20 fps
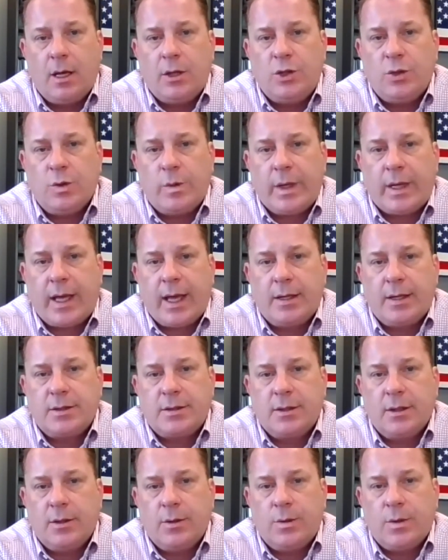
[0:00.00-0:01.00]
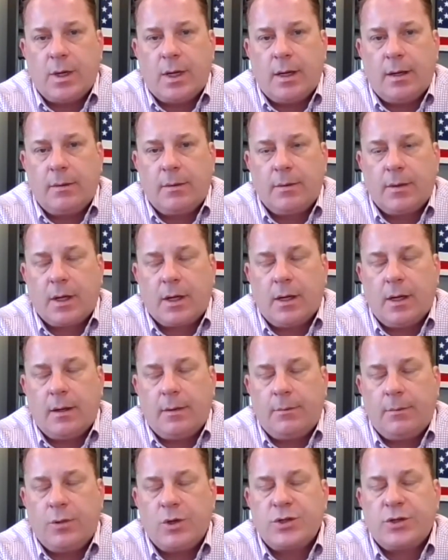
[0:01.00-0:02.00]
do what we can to
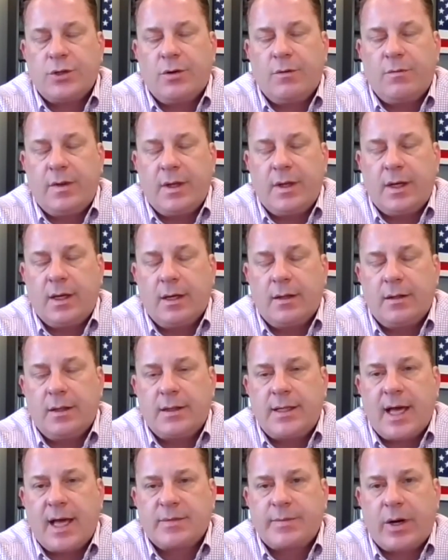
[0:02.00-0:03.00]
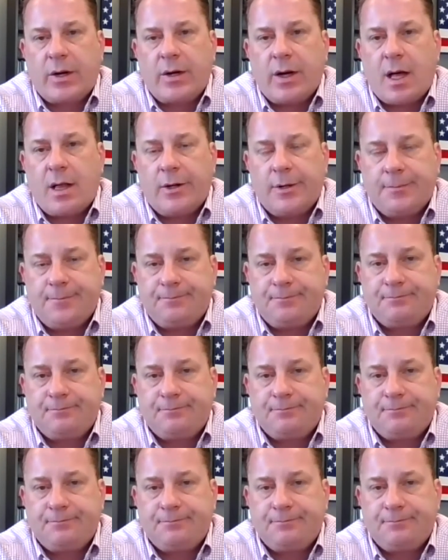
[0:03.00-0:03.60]
preserve the taxpayer dollar.